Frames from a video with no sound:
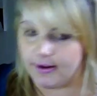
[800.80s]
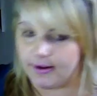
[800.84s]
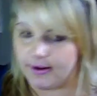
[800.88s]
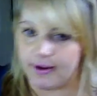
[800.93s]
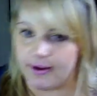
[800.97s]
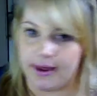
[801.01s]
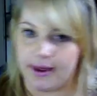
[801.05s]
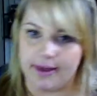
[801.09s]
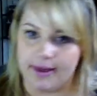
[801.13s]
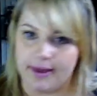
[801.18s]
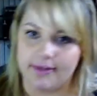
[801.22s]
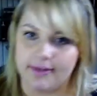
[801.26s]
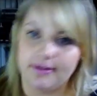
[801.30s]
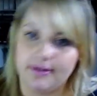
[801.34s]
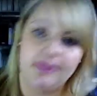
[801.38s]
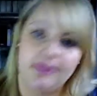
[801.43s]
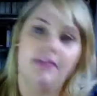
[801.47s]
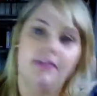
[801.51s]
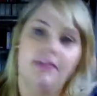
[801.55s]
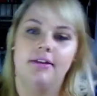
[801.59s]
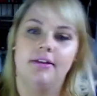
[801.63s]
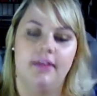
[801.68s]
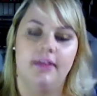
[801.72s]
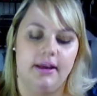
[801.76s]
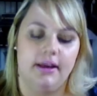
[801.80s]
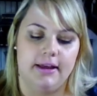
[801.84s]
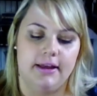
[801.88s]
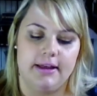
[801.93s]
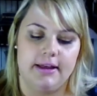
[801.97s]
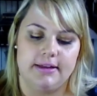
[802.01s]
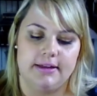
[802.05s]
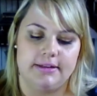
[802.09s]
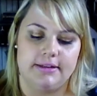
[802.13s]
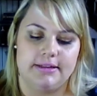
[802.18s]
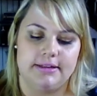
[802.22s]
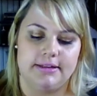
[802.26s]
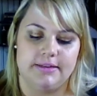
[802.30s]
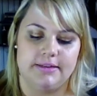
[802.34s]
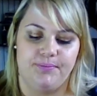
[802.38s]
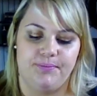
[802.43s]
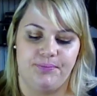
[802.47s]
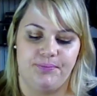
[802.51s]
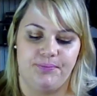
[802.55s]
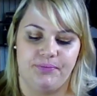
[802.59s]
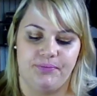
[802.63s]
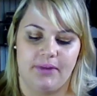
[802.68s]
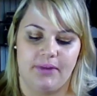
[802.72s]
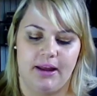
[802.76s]
Okay, another thing is,
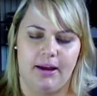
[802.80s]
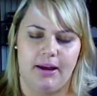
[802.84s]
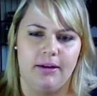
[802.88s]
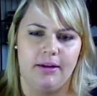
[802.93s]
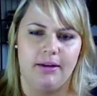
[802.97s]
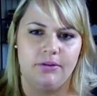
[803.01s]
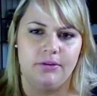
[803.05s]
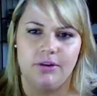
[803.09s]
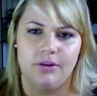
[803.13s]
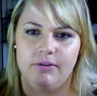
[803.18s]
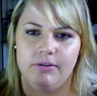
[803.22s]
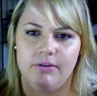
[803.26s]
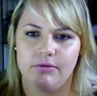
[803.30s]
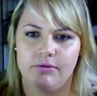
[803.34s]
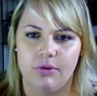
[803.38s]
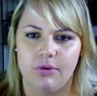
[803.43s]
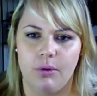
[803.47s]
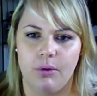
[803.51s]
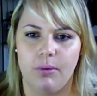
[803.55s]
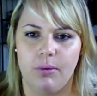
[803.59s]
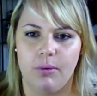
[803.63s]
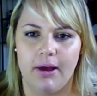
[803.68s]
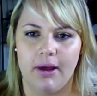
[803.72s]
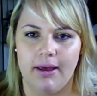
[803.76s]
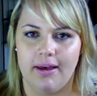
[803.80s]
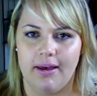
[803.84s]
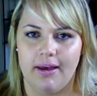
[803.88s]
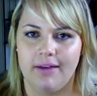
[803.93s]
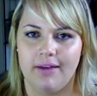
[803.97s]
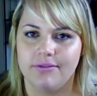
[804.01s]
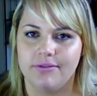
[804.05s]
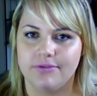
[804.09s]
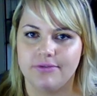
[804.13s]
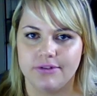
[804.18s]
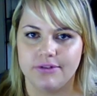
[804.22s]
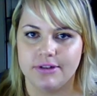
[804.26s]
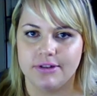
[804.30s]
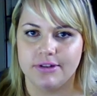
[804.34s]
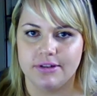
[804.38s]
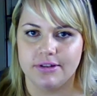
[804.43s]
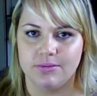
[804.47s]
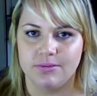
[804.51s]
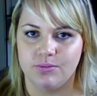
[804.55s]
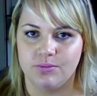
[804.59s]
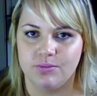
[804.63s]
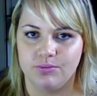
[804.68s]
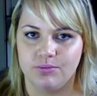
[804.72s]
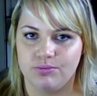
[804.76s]
I don't even know why I haven't
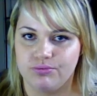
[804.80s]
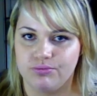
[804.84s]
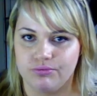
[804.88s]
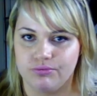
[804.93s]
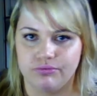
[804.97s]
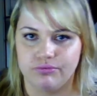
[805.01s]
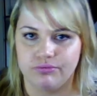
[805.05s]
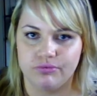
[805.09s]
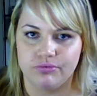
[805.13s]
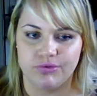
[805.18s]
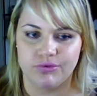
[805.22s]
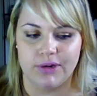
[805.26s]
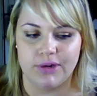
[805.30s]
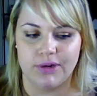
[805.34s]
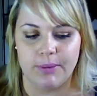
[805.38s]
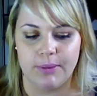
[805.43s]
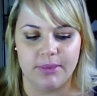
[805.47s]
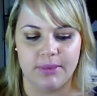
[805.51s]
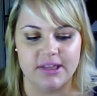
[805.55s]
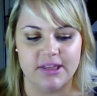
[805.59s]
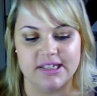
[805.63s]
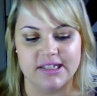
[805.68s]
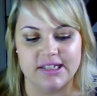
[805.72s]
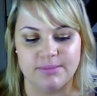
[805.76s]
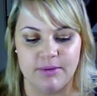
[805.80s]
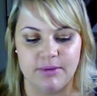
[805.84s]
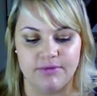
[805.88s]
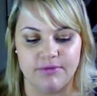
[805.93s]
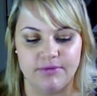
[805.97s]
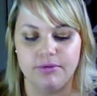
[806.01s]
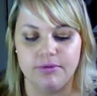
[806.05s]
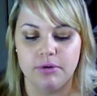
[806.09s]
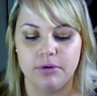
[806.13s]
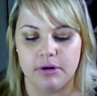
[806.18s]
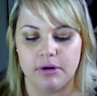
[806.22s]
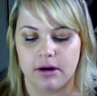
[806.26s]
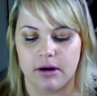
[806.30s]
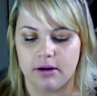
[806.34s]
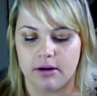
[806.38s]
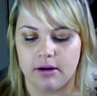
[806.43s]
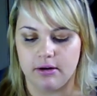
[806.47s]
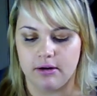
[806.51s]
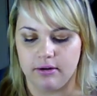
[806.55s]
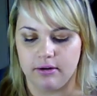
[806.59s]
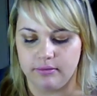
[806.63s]
grabbed this before.